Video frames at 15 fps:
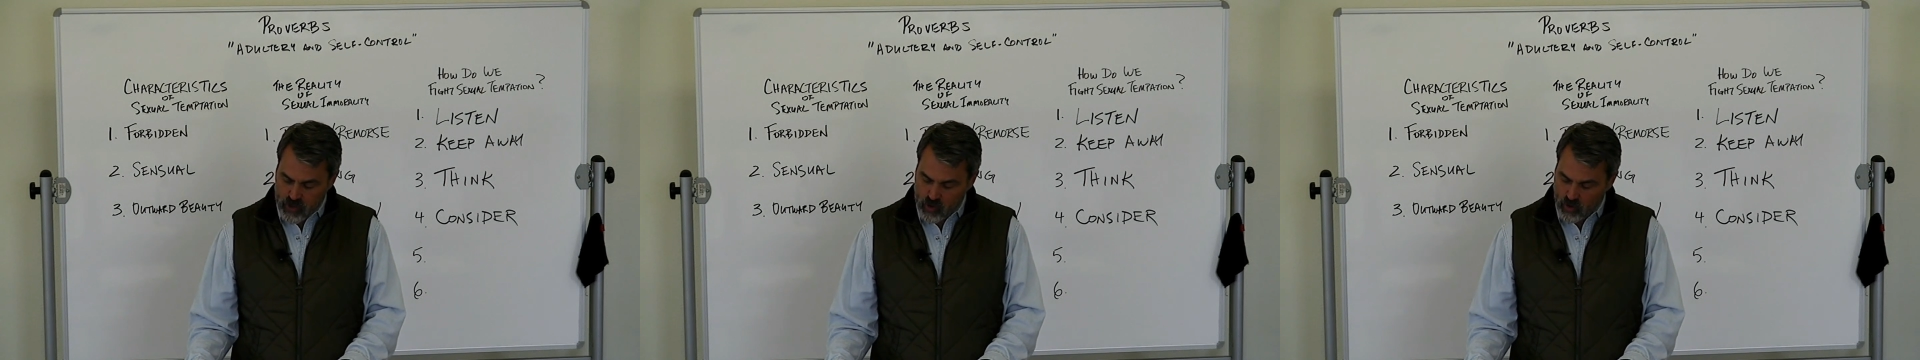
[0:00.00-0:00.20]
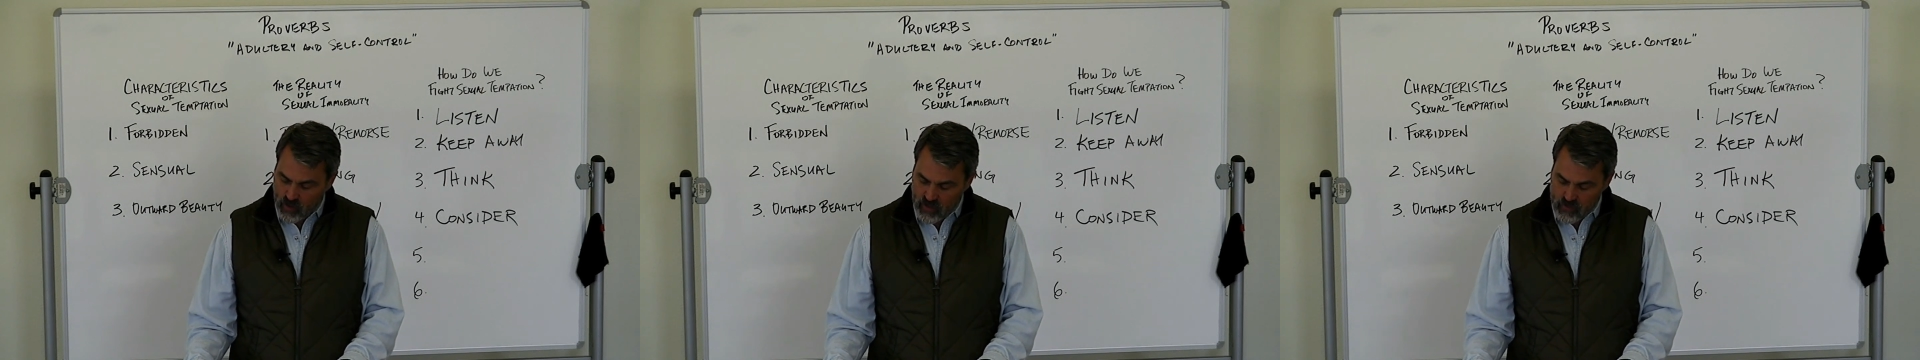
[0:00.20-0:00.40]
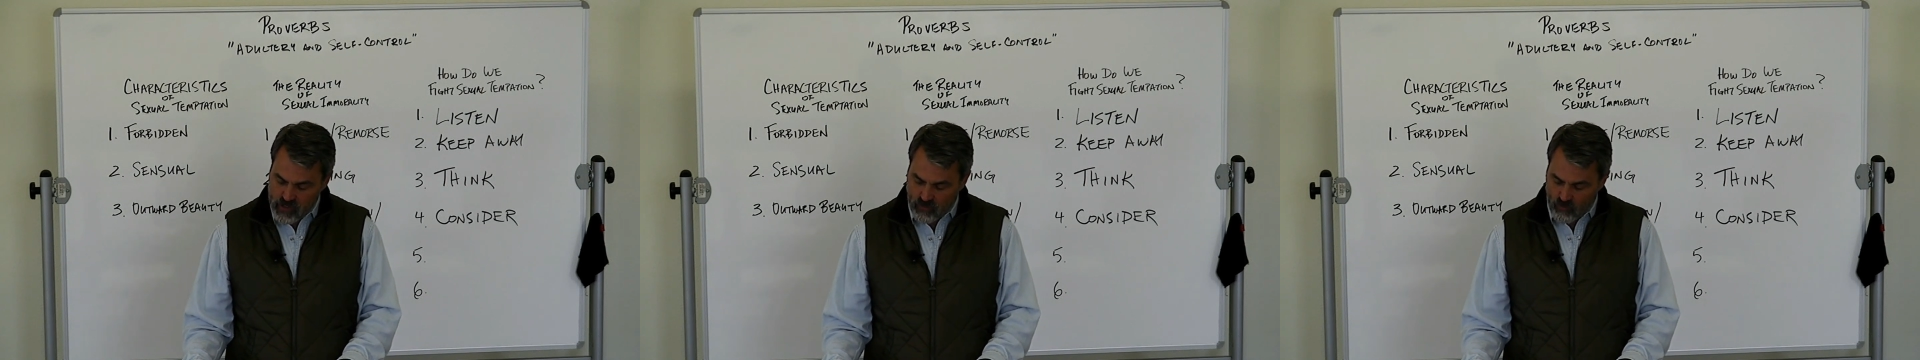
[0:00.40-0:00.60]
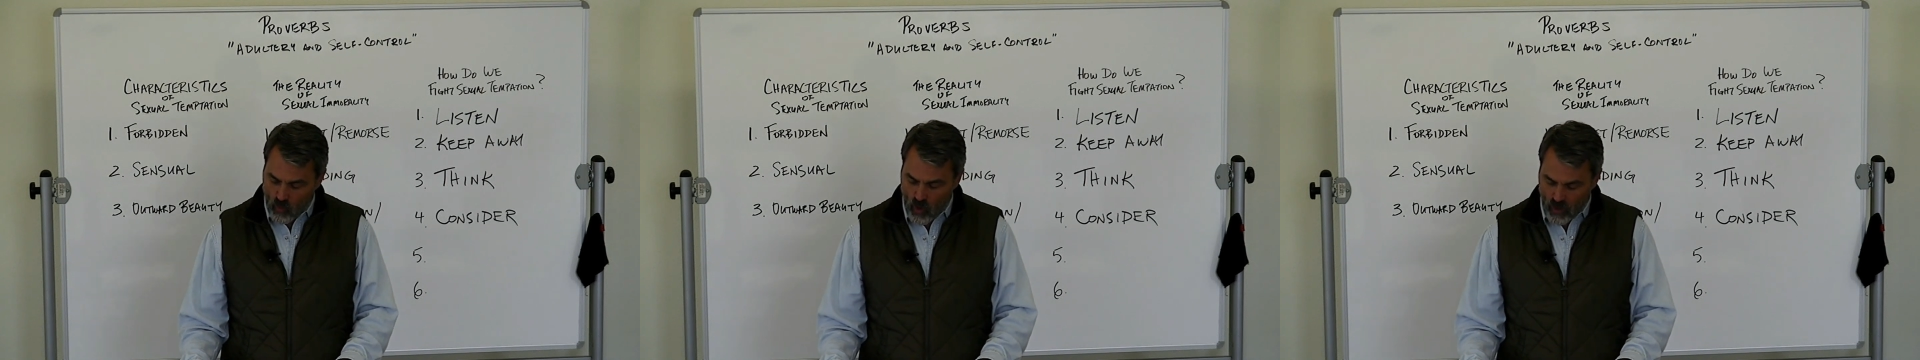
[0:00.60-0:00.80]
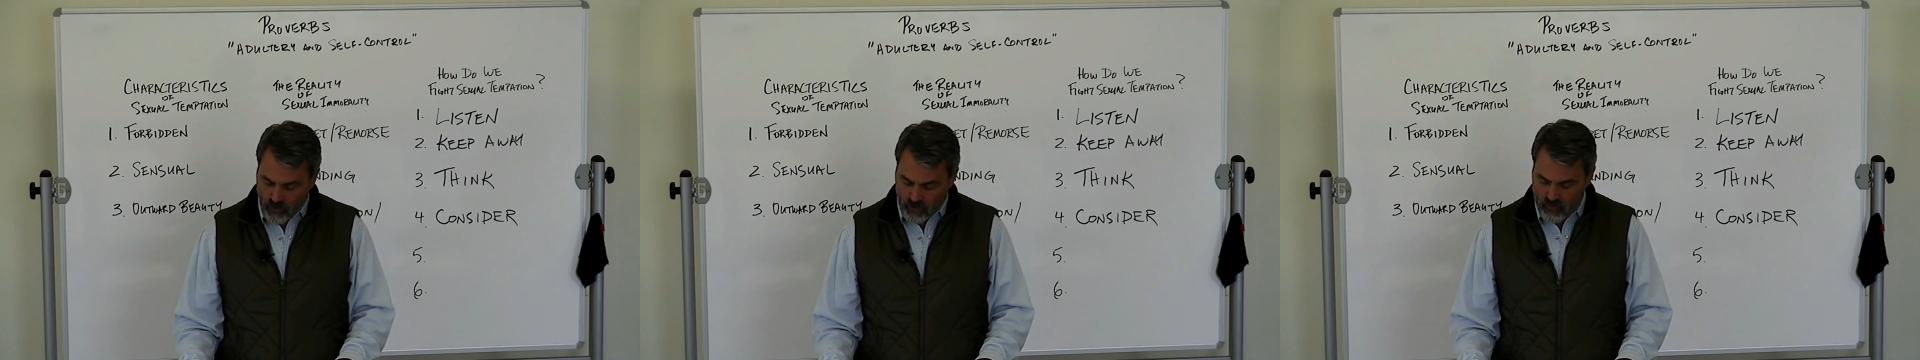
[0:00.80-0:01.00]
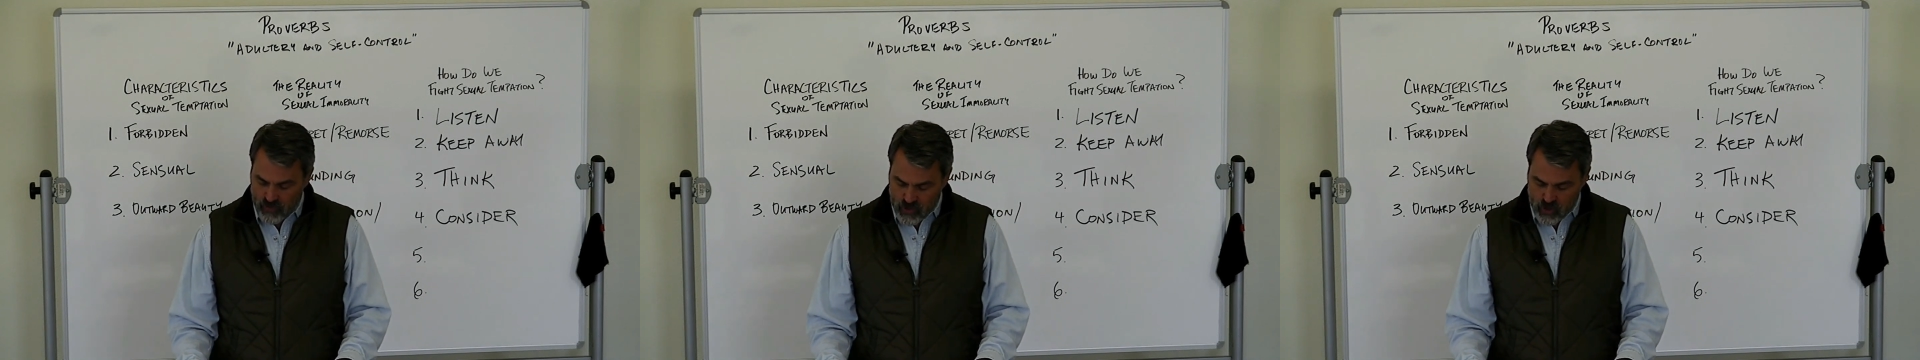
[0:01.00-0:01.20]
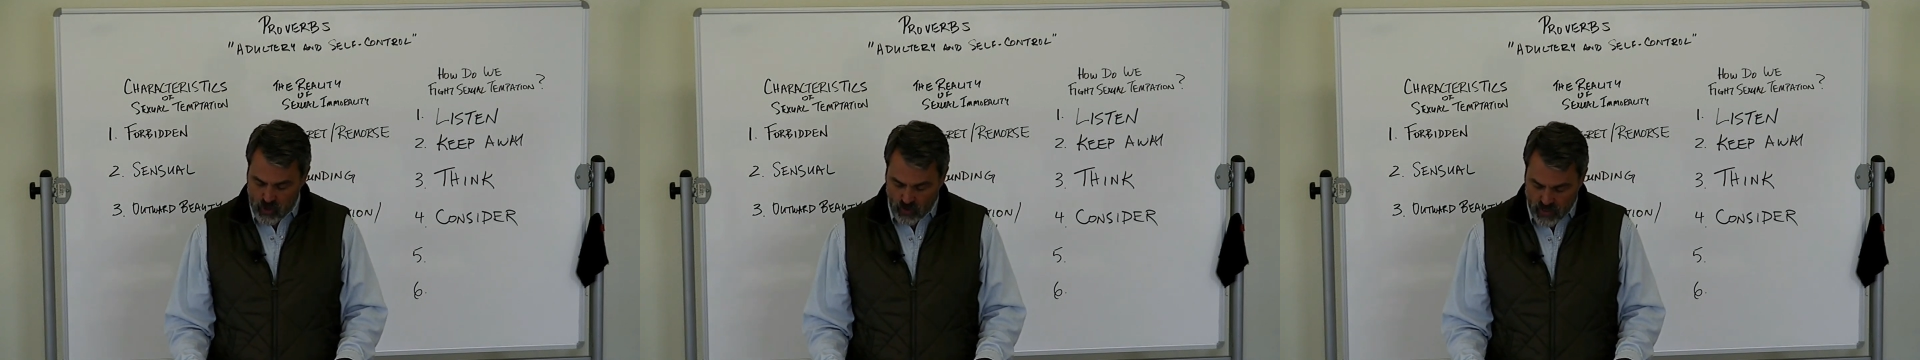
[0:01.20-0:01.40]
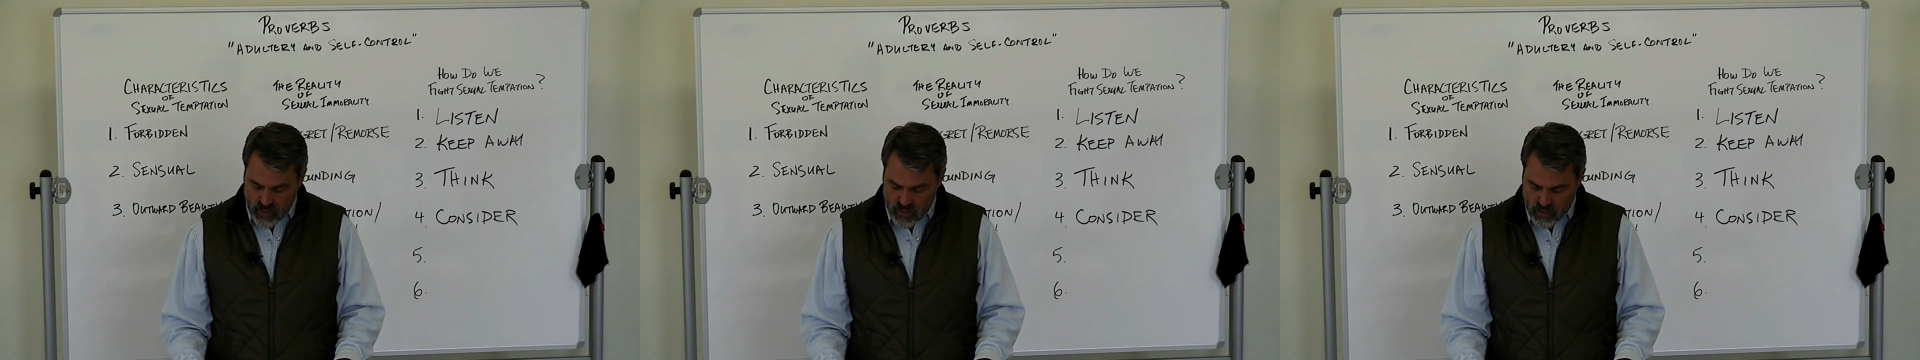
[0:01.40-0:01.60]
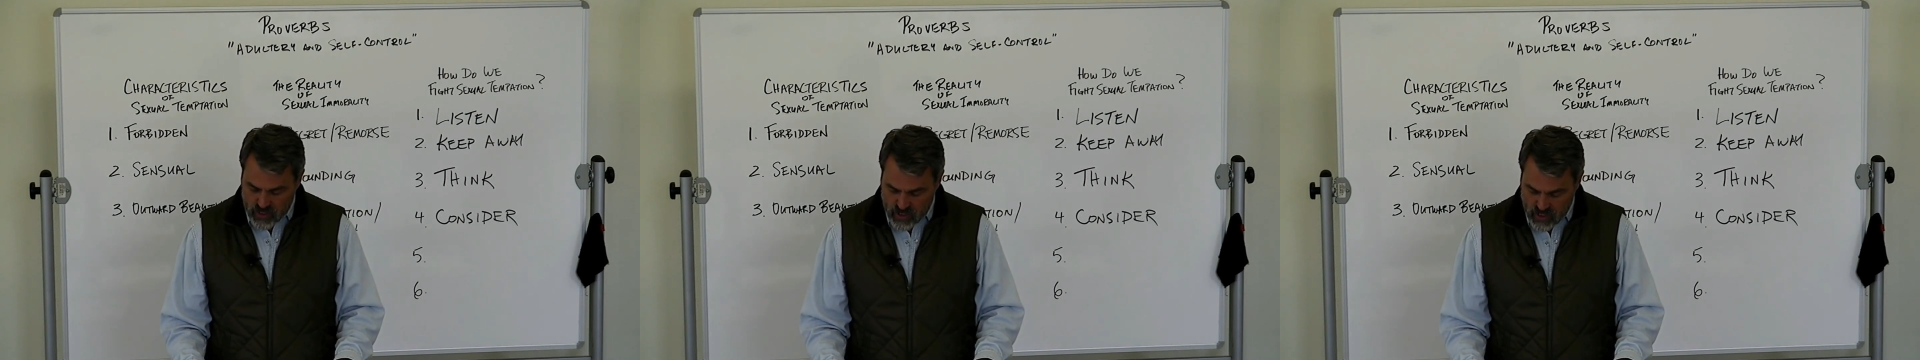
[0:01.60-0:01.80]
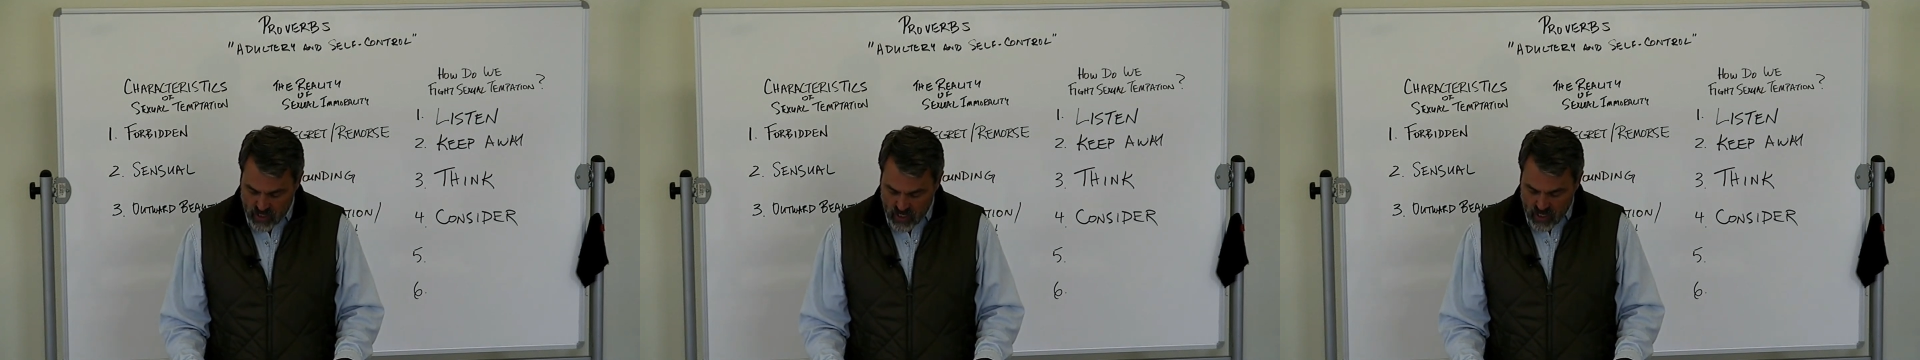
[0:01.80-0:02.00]
streams of water in the
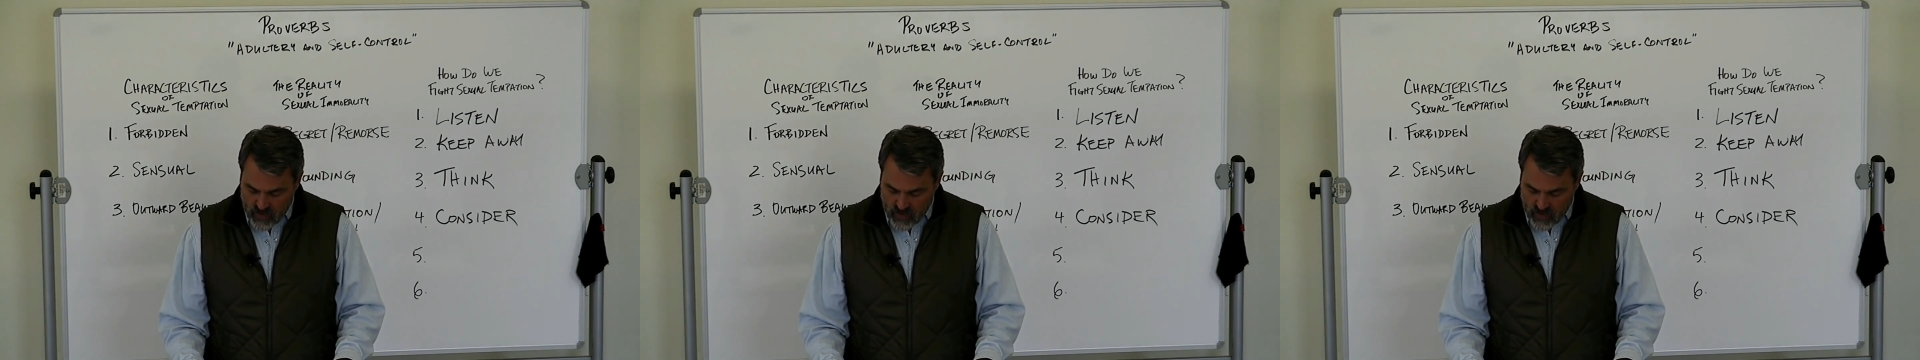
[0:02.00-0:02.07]
streets,